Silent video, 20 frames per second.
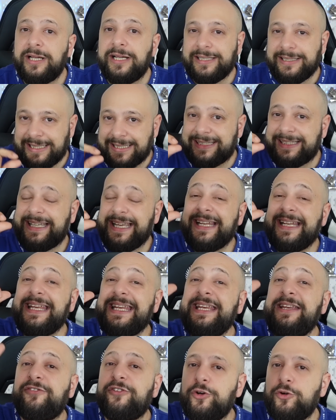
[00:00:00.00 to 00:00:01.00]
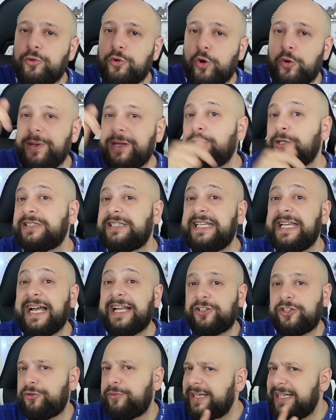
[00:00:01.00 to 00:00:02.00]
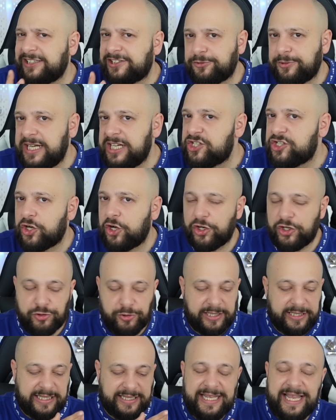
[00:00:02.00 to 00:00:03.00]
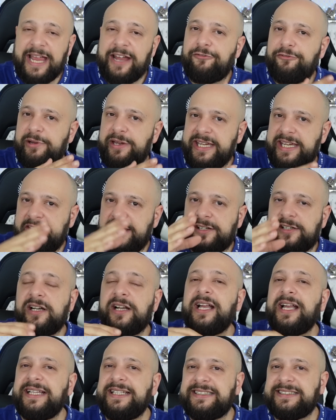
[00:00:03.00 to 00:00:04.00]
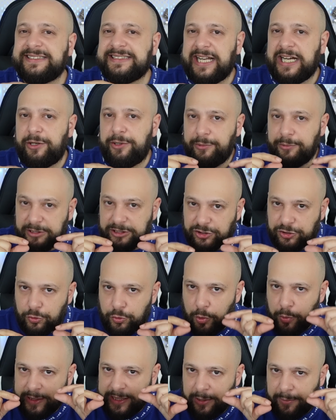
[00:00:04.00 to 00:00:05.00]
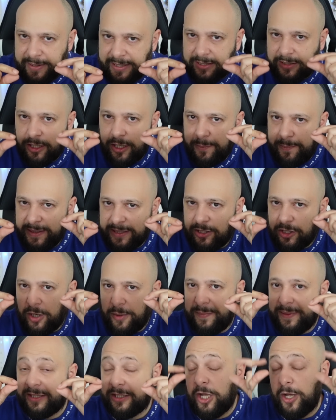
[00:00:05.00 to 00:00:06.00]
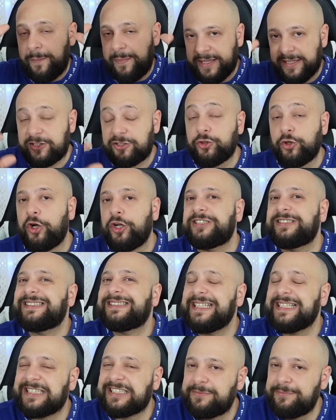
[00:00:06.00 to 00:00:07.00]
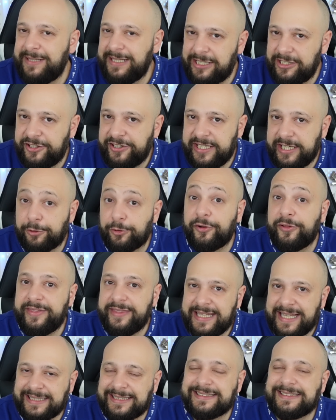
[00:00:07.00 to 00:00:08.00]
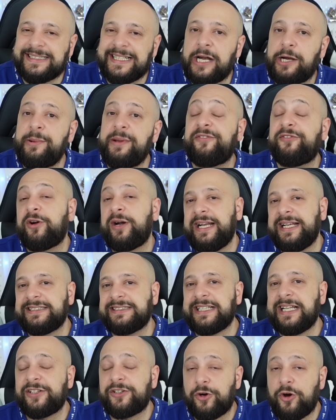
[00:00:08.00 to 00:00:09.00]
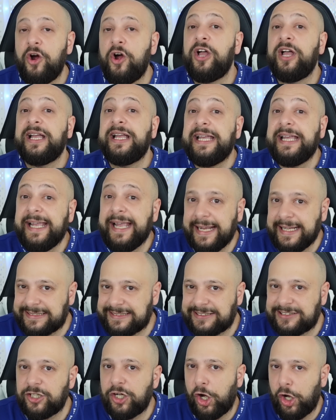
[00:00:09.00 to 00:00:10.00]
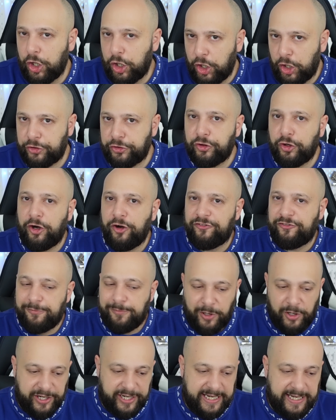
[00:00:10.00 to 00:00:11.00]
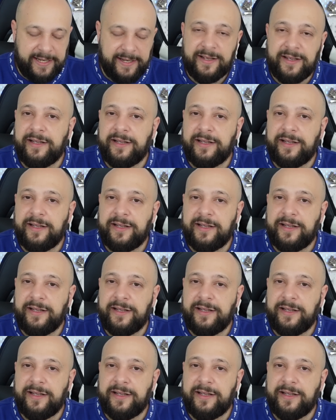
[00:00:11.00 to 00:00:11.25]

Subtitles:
That can even grow because he had a really strange contract that every year his salary was growing a bit. So a 6 million euro net salary for Alexandro is a lot of money.